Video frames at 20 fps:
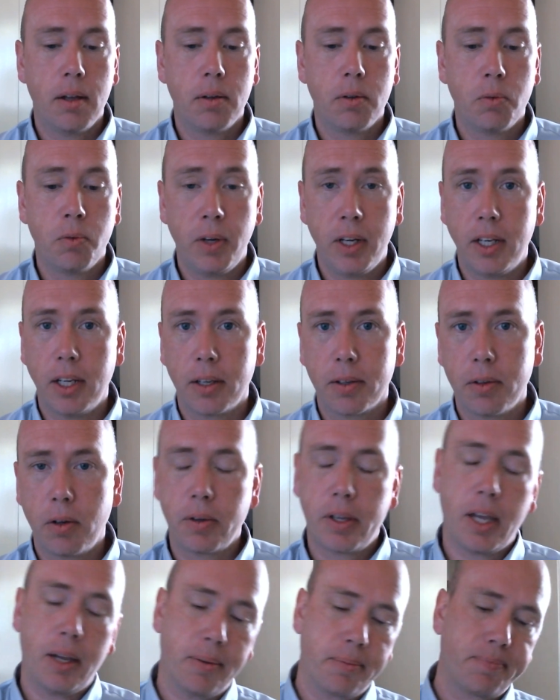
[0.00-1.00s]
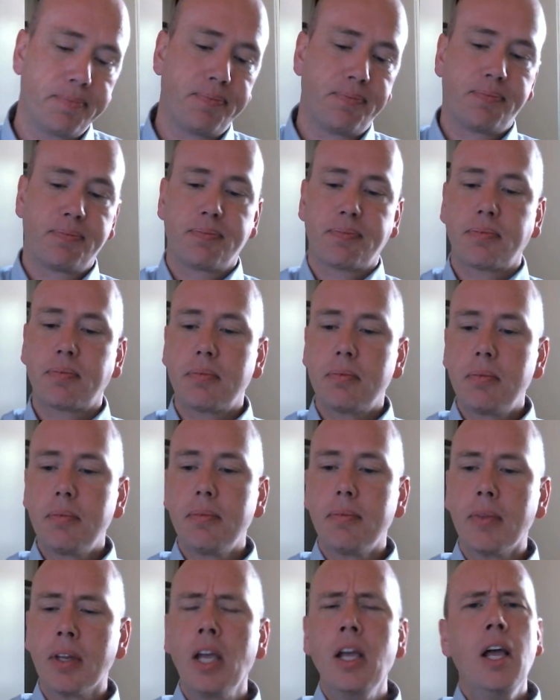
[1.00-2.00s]
reading. Okay,
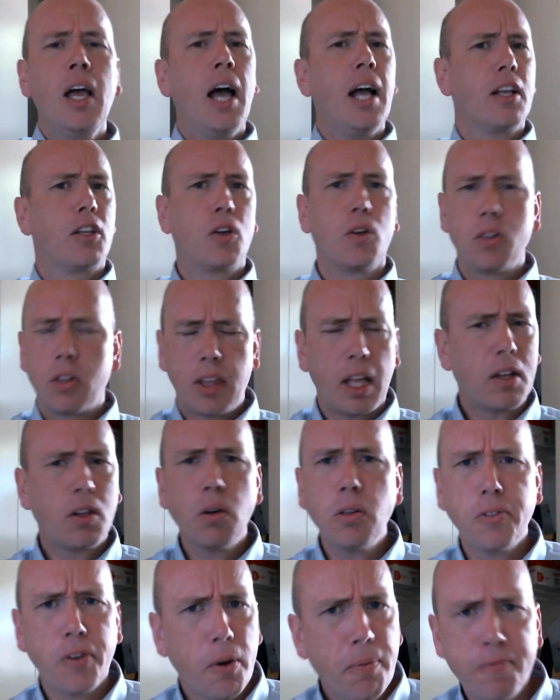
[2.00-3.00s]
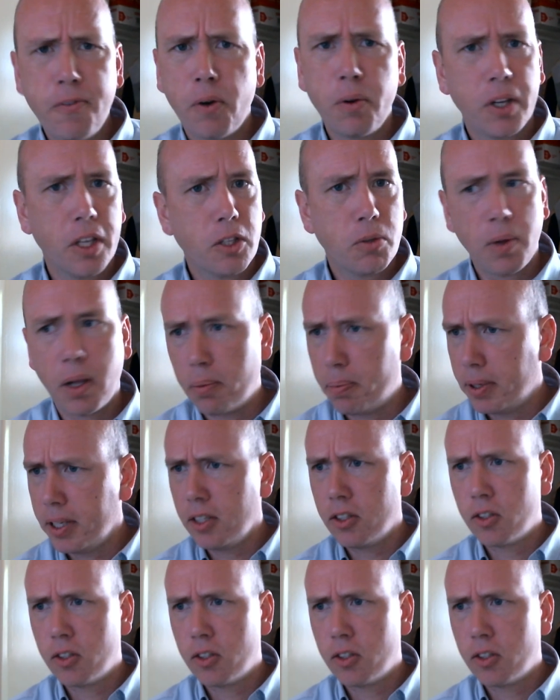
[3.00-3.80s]
that goes for upvoting as well. Please